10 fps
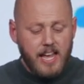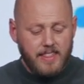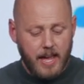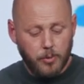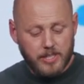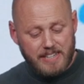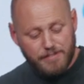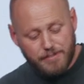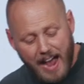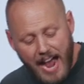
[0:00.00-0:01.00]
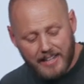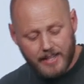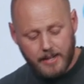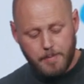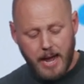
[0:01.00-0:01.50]
They were
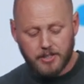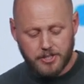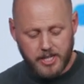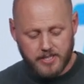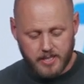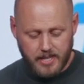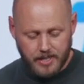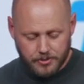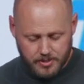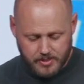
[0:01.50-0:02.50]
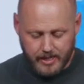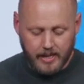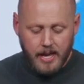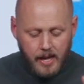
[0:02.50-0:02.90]
divided about Jesus. Interesting.